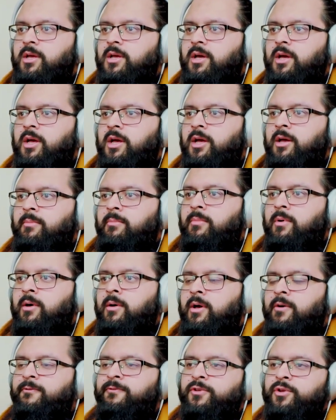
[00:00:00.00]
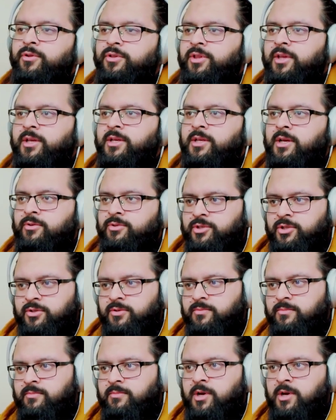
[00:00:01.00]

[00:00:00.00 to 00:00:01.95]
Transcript: A few things, I'll just